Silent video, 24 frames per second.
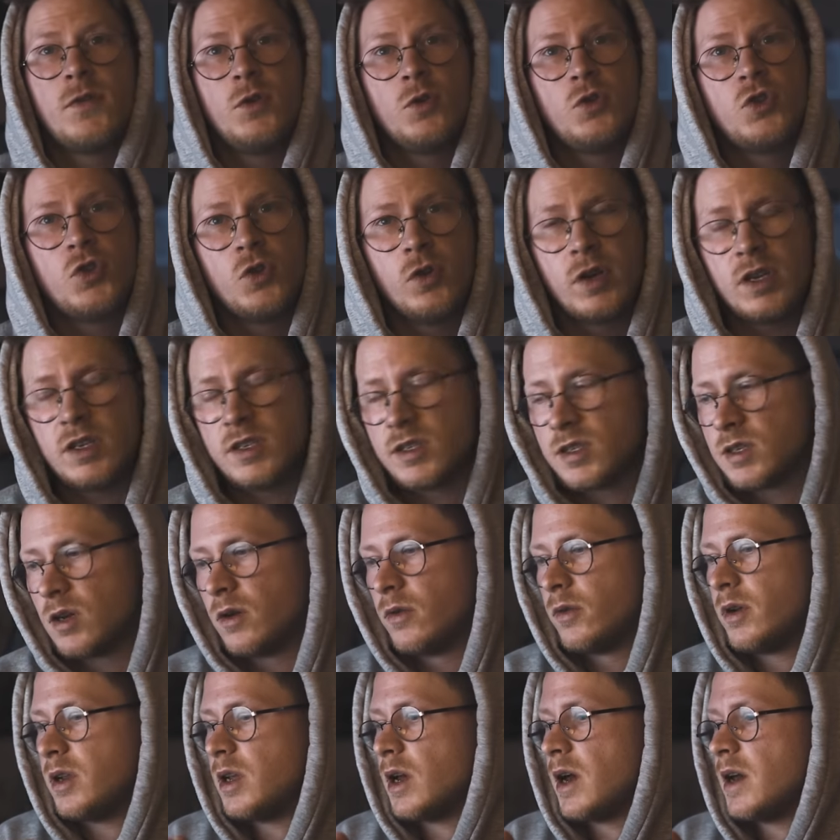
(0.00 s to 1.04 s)
of you shooting
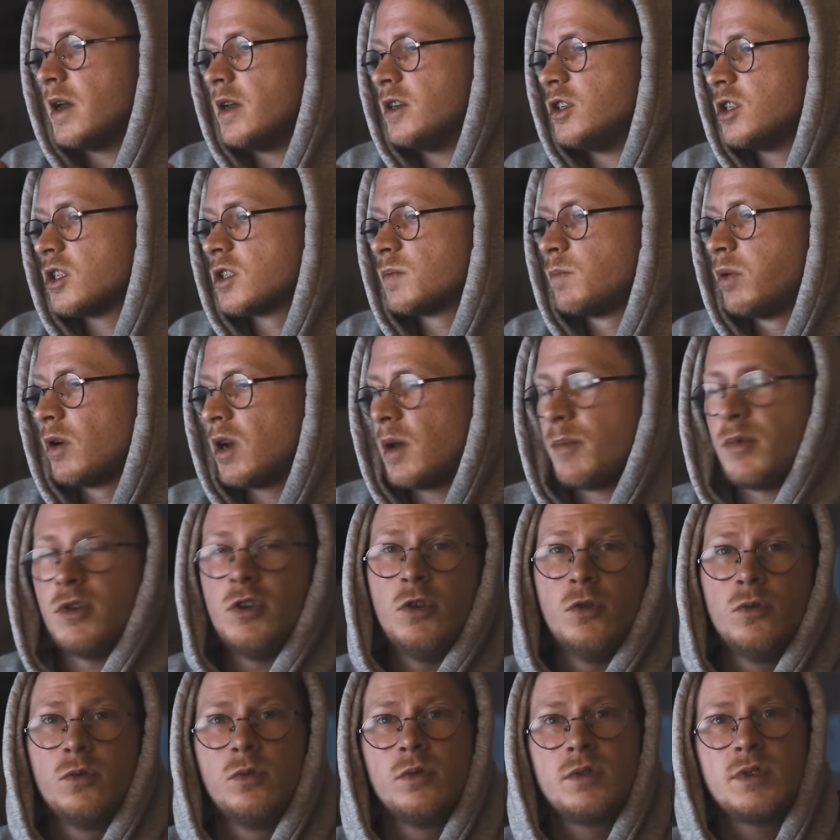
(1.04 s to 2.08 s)
Sony, I just put up a
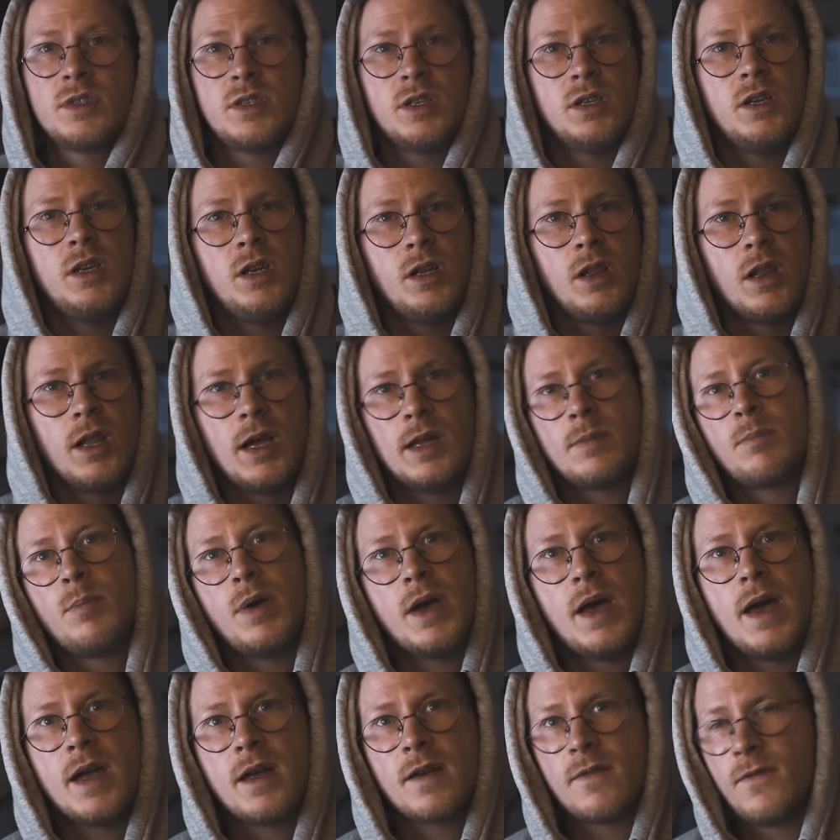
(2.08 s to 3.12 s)
new Cine LUT
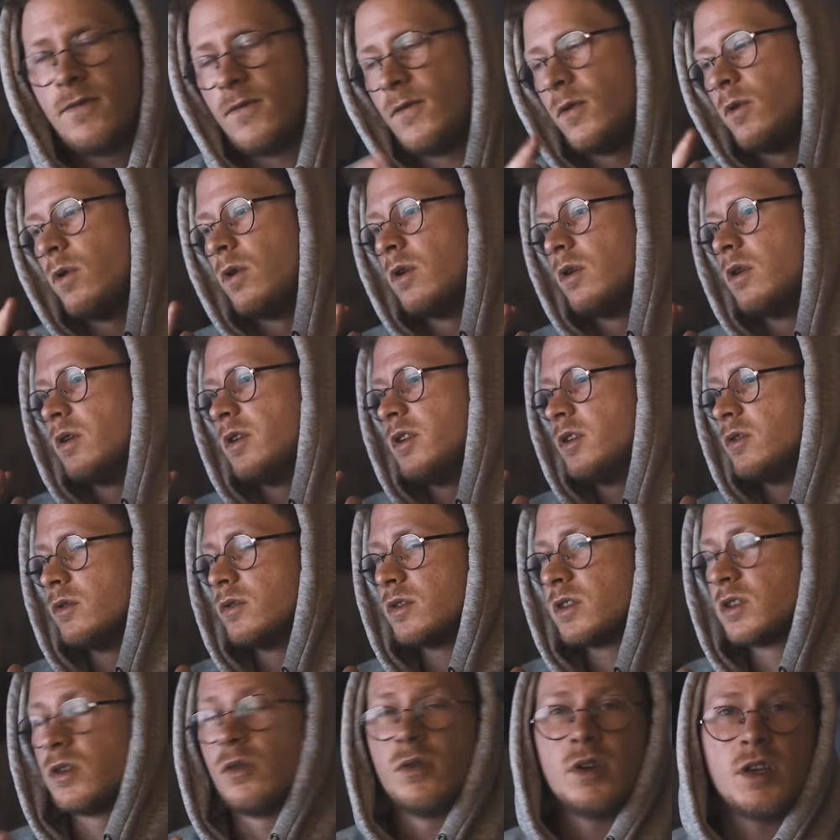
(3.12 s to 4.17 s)
pack for your
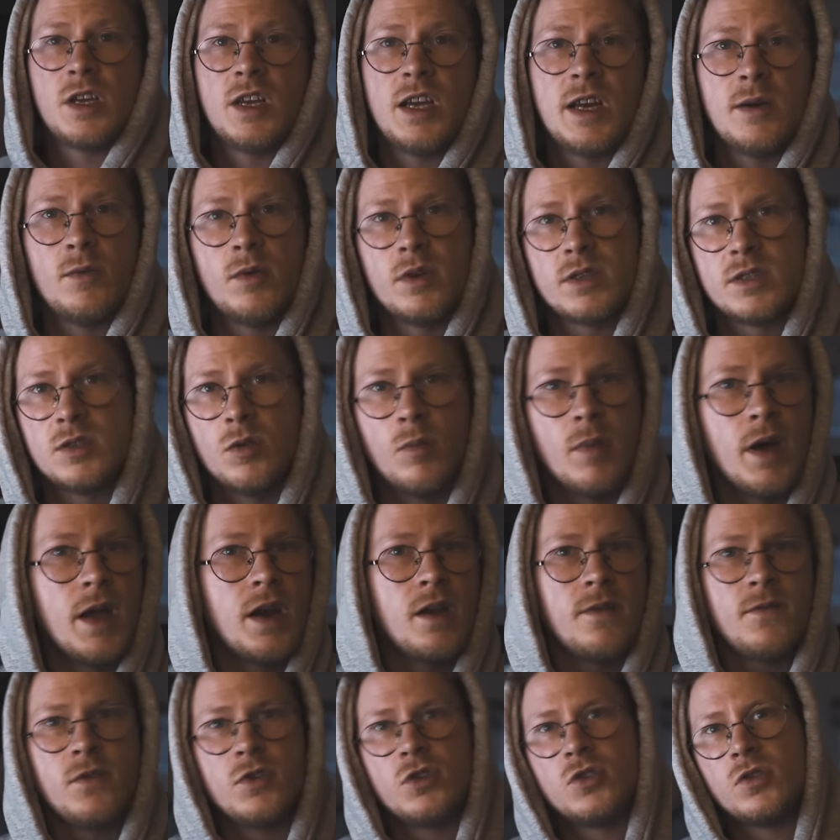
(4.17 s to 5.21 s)
Sony cameras, no matter
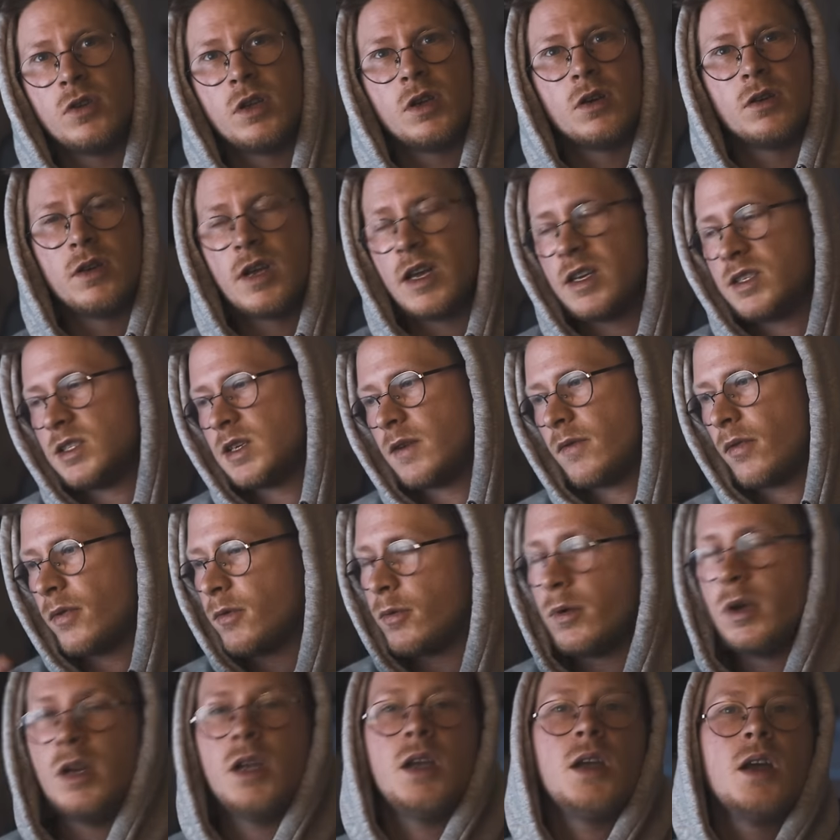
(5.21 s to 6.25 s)
if you're shooting on A7
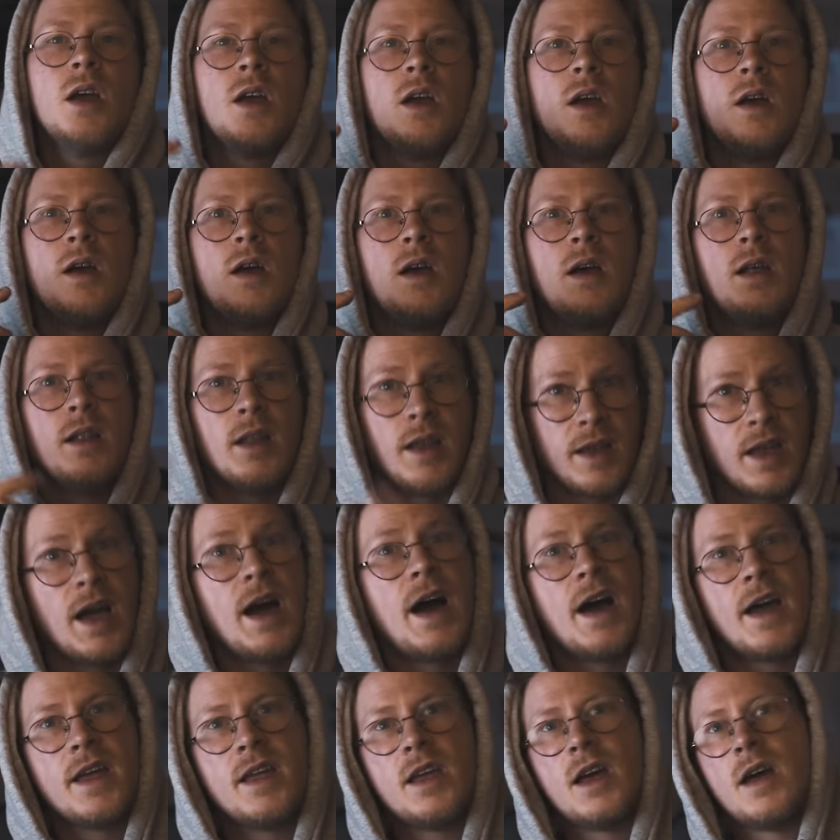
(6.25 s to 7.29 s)
III, like
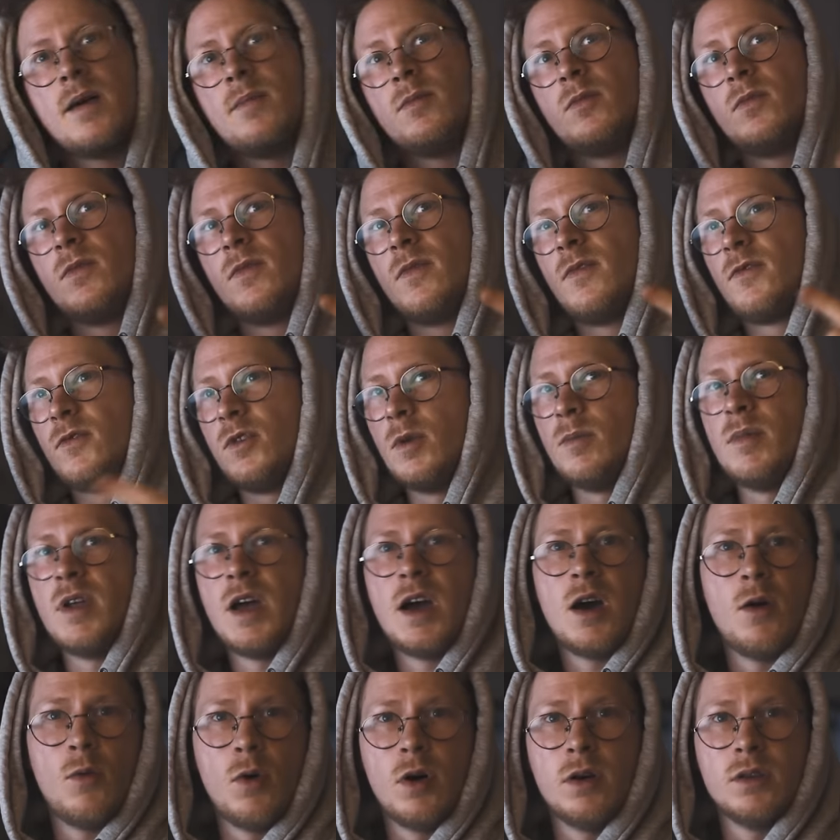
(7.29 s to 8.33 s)
I am from
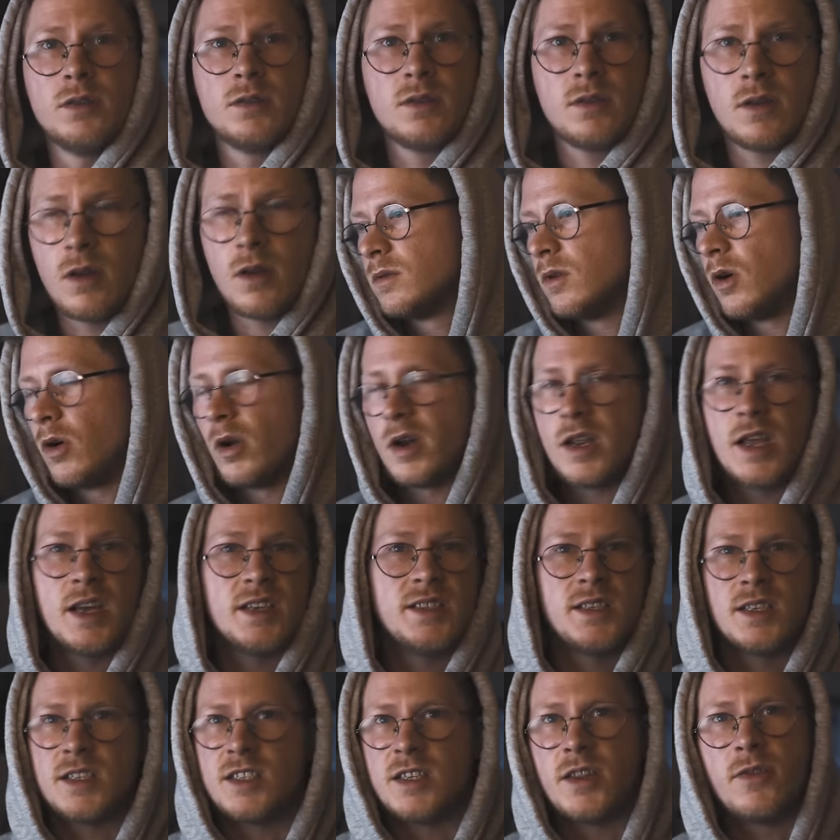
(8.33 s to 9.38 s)
now on, or the
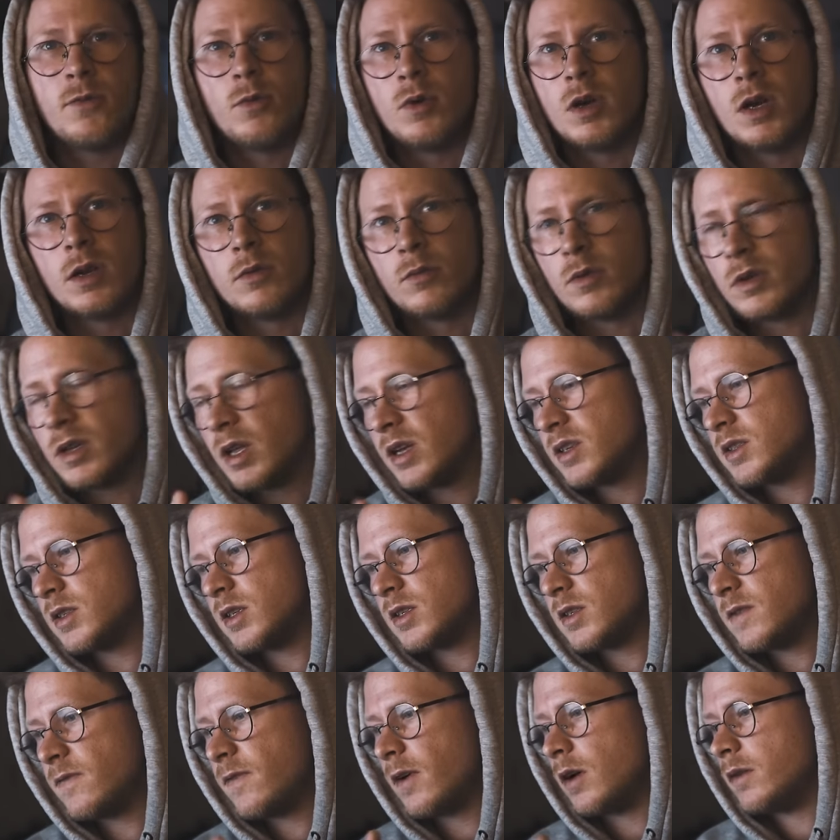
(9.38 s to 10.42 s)
A6300,
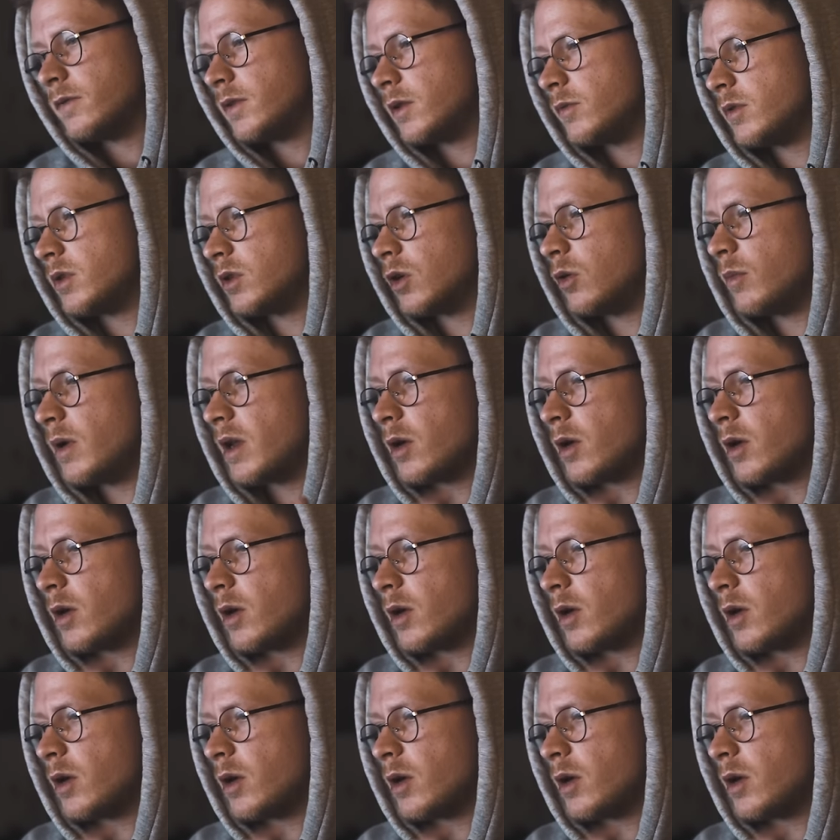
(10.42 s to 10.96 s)
A6500, no